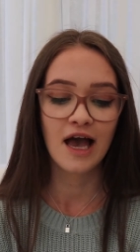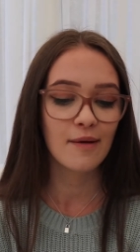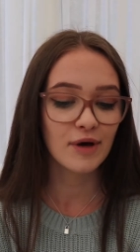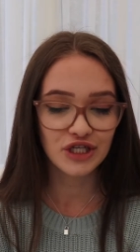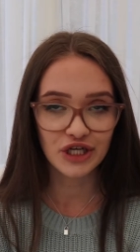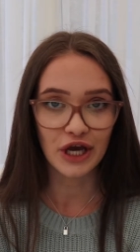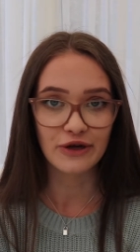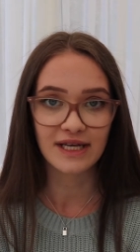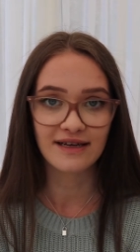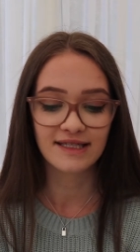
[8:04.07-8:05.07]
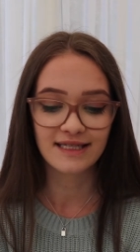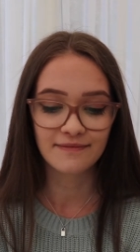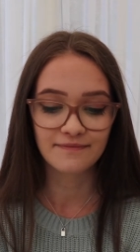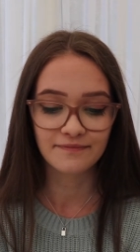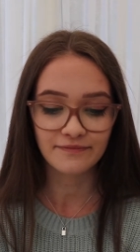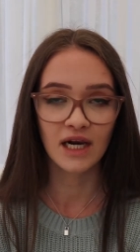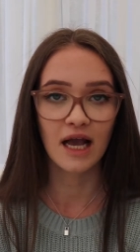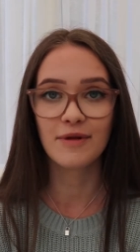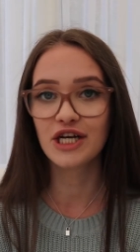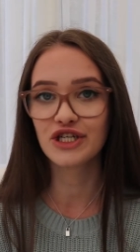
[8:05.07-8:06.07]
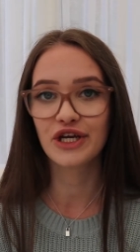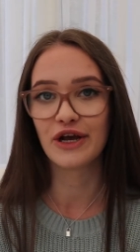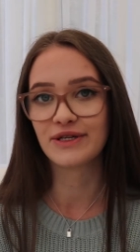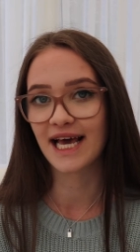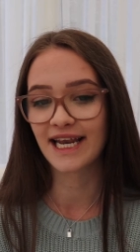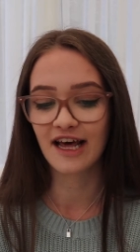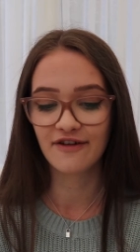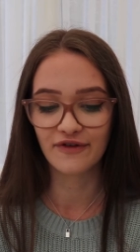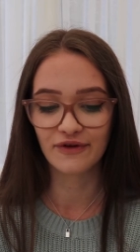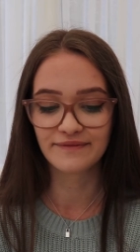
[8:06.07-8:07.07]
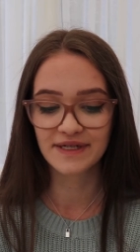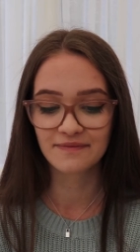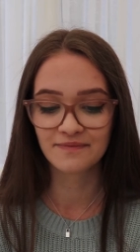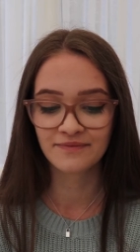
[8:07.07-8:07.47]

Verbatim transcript: Emergent coastlines. Emergent coastline landforms.